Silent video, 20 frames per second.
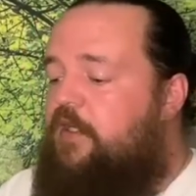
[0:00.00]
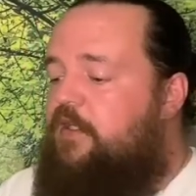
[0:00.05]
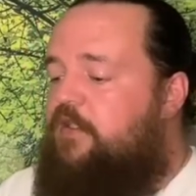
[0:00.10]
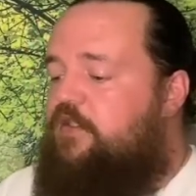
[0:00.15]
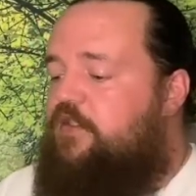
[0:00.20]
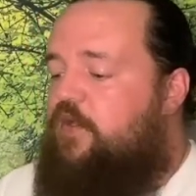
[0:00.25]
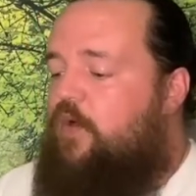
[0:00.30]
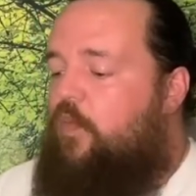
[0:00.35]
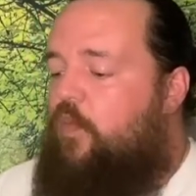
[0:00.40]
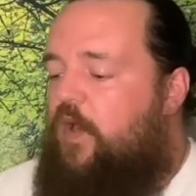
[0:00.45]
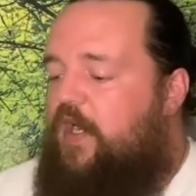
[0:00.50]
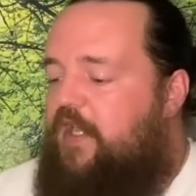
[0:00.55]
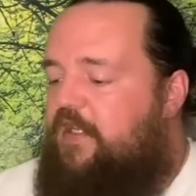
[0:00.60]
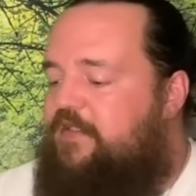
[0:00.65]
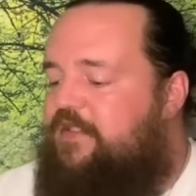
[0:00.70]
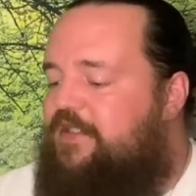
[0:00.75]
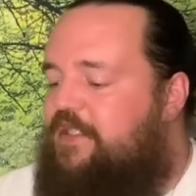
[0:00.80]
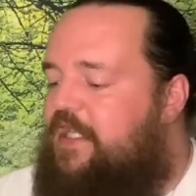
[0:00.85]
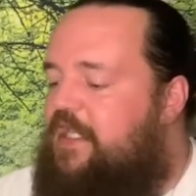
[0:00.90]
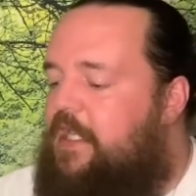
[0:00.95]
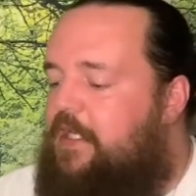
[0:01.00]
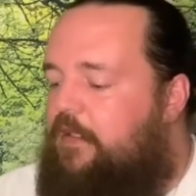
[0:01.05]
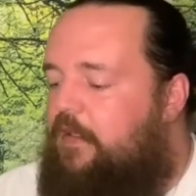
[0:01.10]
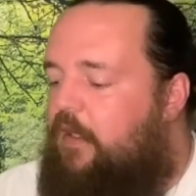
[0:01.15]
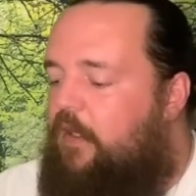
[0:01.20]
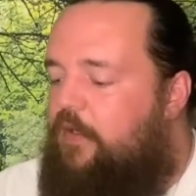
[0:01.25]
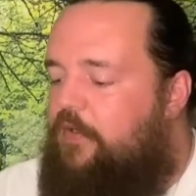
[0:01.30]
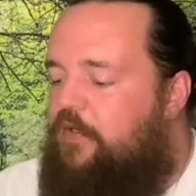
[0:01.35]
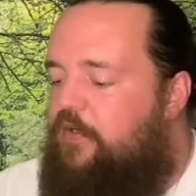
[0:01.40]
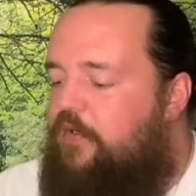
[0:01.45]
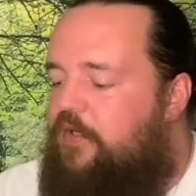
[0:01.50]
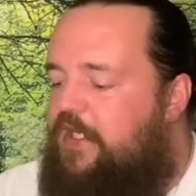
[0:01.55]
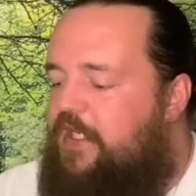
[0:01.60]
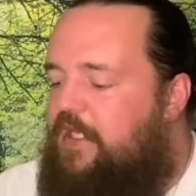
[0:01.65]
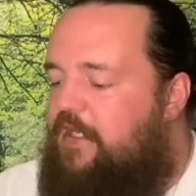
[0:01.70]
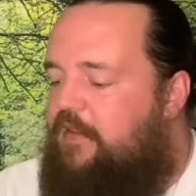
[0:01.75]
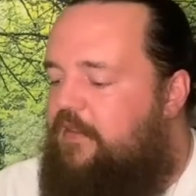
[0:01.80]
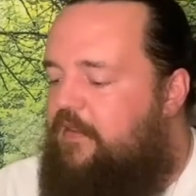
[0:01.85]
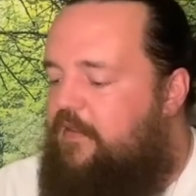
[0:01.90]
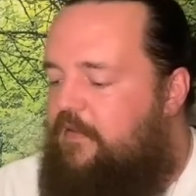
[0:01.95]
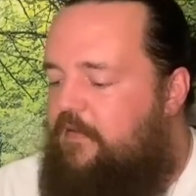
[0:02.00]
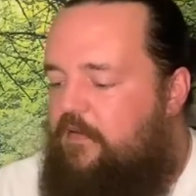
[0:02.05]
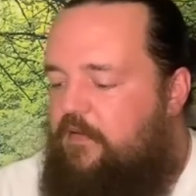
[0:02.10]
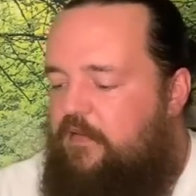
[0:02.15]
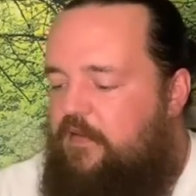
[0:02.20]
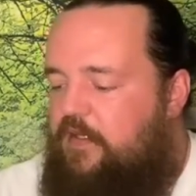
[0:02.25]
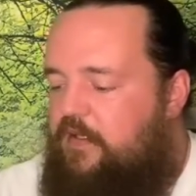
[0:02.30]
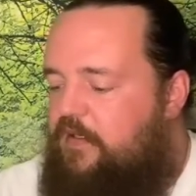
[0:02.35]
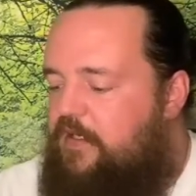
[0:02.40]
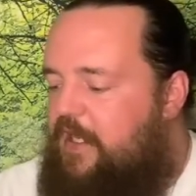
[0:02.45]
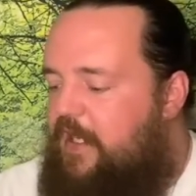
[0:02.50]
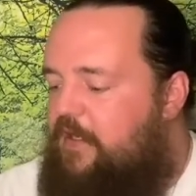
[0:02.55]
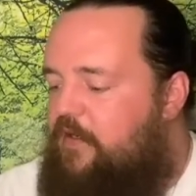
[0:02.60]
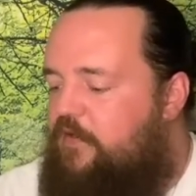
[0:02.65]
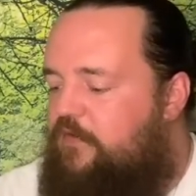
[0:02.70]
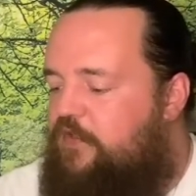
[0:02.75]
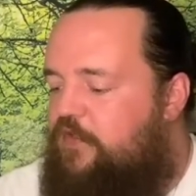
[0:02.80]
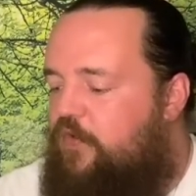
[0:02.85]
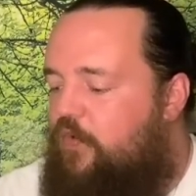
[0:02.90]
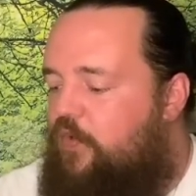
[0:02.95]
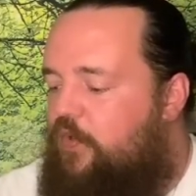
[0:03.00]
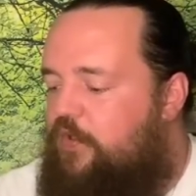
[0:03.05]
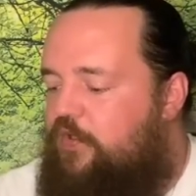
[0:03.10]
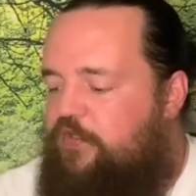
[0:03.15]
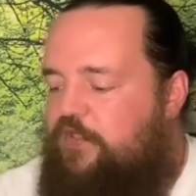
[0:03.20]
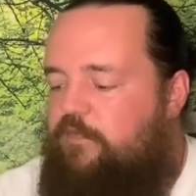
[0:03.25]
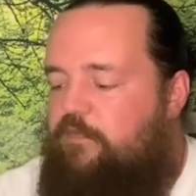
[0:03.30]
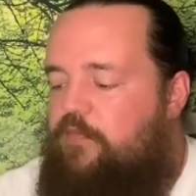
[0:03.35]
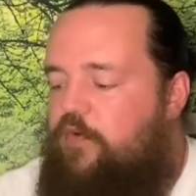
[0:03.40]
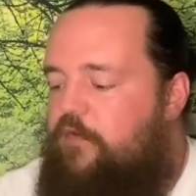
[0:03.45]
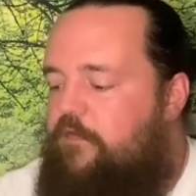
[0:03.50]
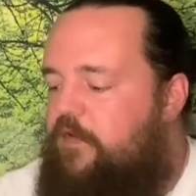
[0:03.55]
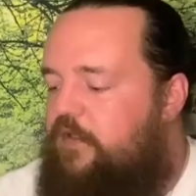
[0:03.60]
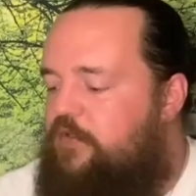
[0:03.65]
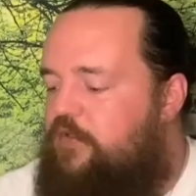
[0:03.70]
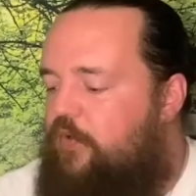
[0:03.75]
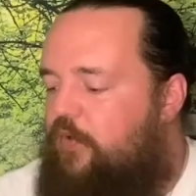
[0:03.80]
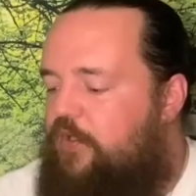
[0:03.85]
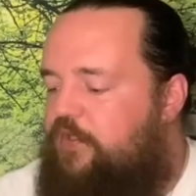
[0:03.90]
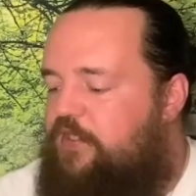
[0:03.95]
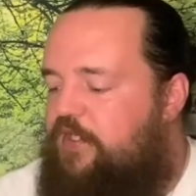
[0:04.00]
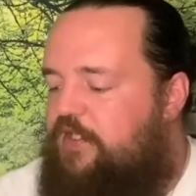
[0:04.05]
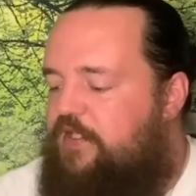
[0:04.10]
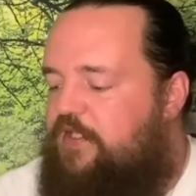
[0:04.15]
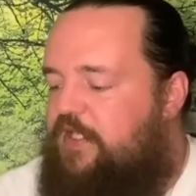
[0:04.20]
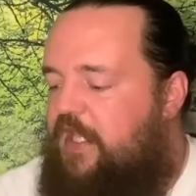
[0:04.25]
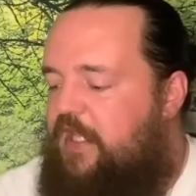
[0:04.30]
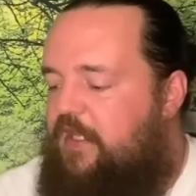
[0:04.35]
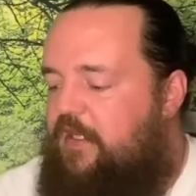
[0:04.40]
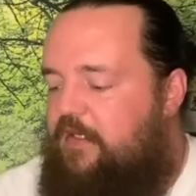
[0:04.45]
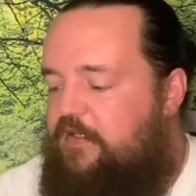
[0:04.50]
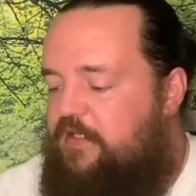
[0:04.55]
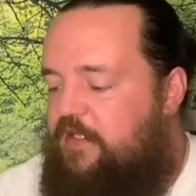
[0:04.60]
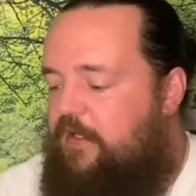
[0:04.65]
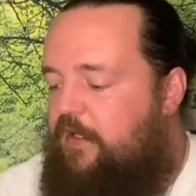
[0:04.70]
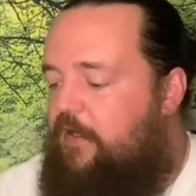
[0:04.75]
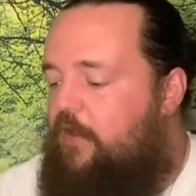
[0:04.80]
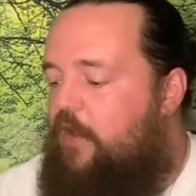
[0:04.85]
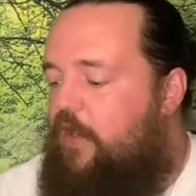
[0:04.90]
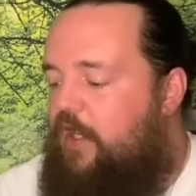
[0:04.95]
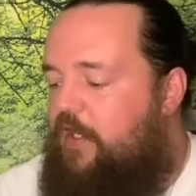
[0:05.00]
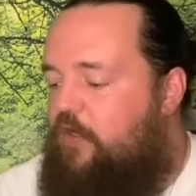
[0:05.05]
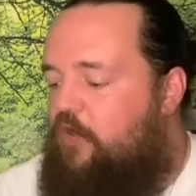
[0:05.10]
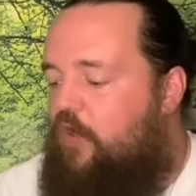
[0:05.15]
So when I see it underneath the Knight of Swords moving towards this king, it's like, all right,